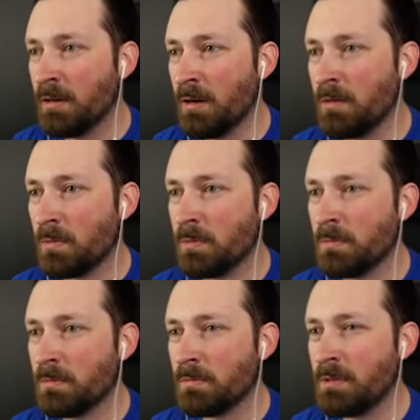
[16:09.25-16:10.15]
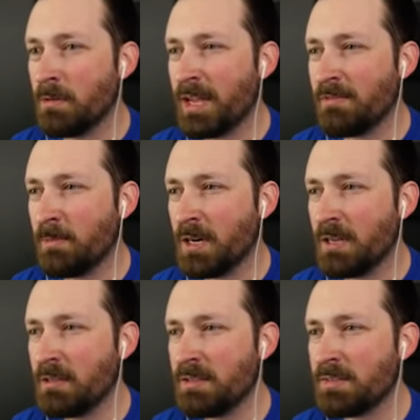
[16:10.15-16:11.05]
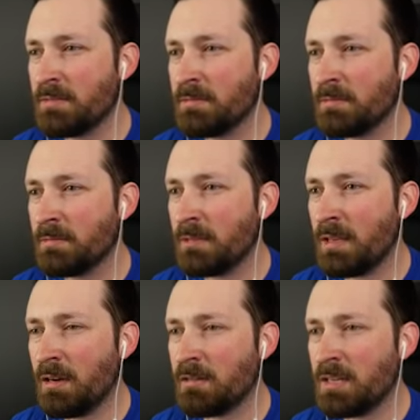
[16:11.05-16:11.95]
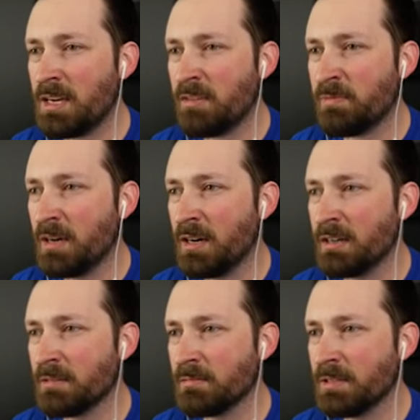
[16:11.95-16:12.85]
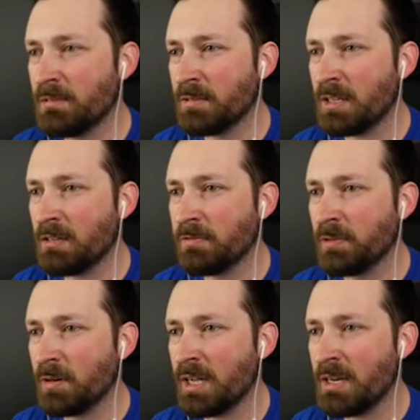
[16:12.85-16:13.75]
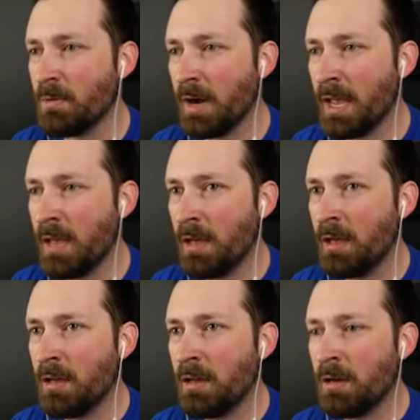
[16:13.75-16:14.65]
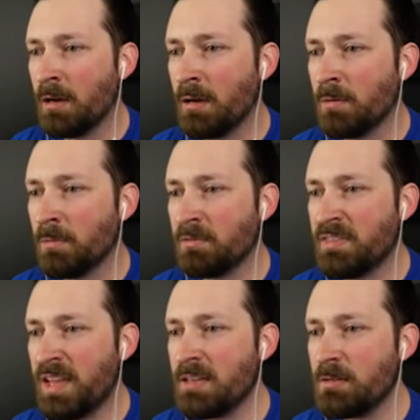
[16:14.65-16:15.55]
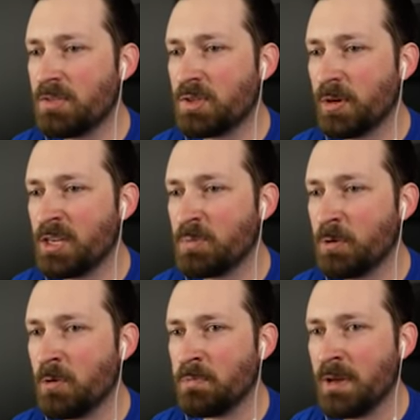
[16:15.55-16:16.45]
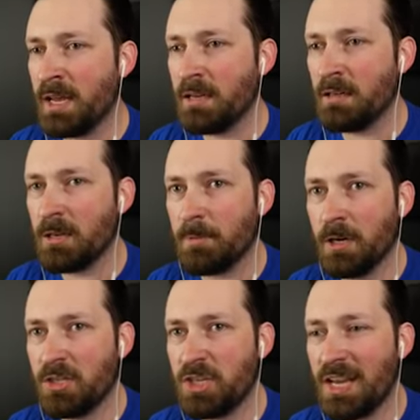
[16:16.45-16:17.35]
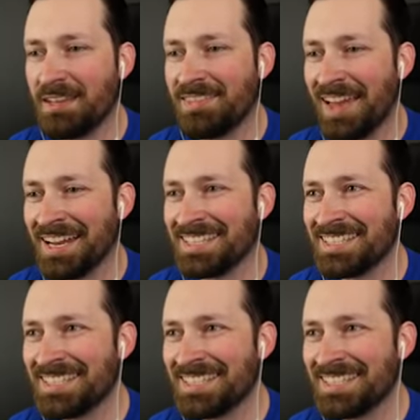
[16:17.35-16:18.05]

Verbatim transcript: Oh, you don't have a bucket list? Here, you can have mine. I'm never getting to Florida anyway. Well, thank you, strange poop man. I appreciate that.